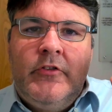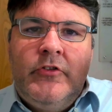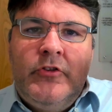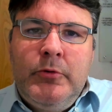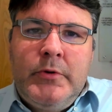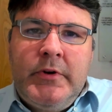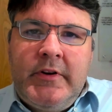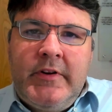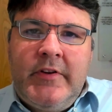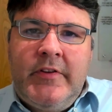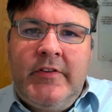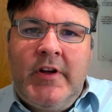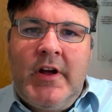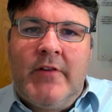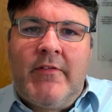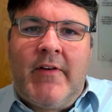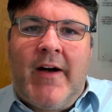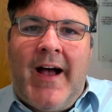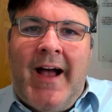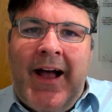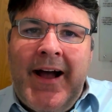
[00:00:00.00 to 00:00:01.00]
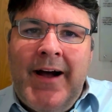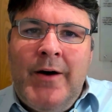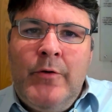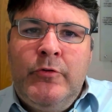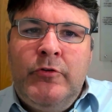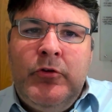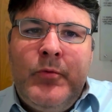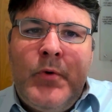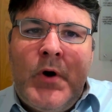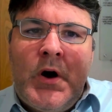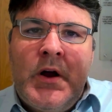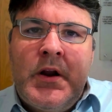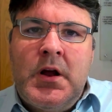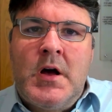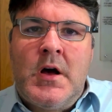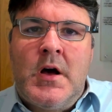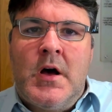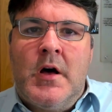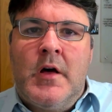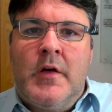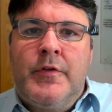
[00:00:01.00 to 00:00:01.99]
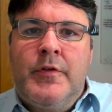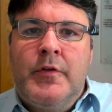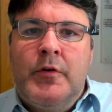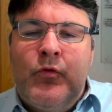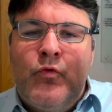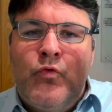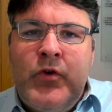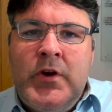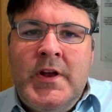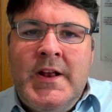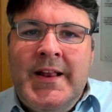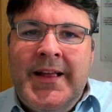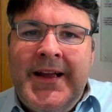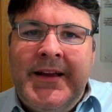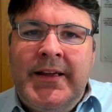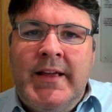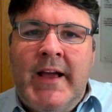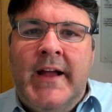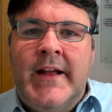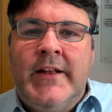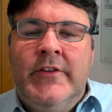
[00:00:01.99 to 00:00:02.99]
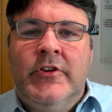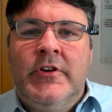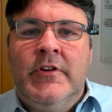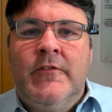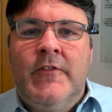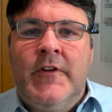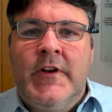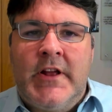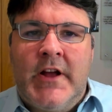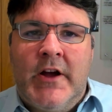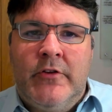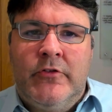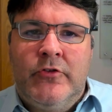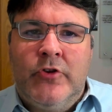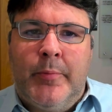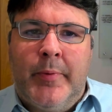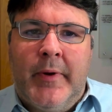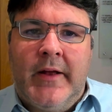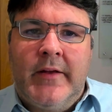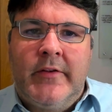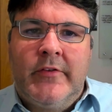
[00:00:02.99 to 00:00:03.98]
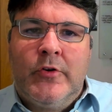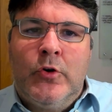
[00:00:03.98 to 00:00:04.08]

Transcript: Do you want to discover how to unearth really engaging video topics,